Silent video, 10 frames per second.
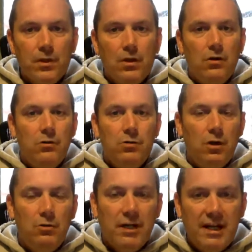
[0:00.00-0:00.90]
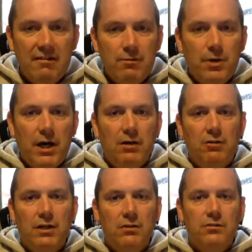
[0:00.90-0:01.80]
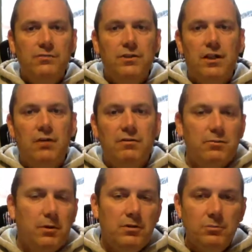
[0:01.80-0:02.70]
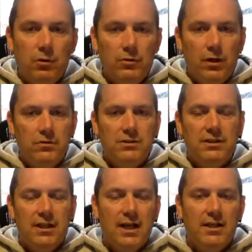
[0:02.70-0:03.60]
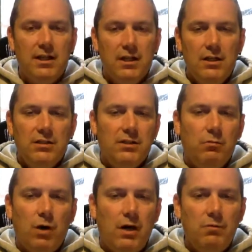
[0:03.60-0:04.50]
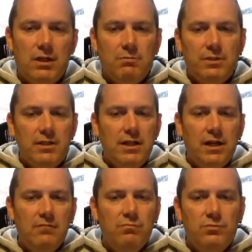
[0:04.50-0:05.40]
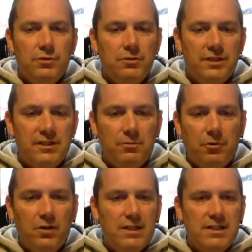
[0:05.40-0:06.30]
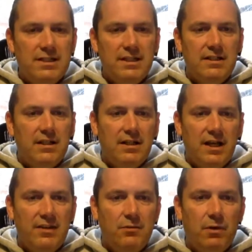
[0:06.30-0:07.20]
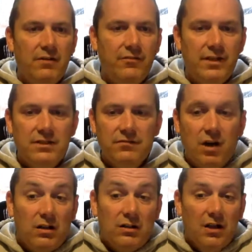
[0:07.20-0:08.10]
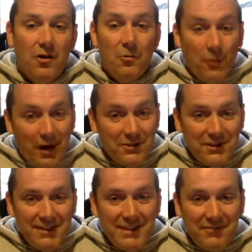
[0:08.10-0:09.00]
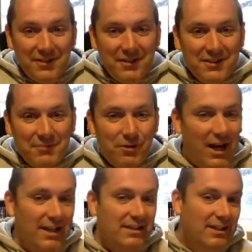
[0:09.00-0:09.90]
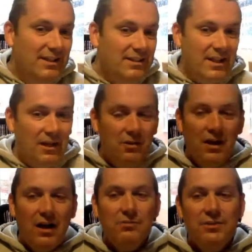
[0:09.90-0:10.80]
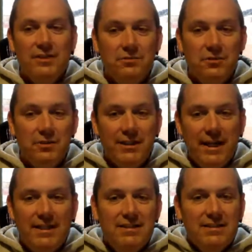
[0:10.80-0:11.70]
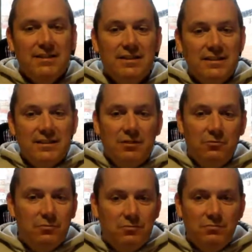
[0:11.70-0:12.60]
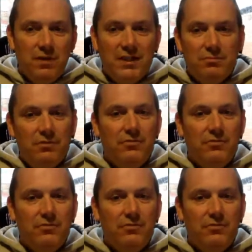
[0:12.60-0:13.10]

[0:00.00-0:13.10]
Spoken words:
who I care about, who I love. I've spoke to all those today. So why would I be too disappointed in the way things have gone? Whilst things haven't gone to plan, I'm still doing this. It still makes me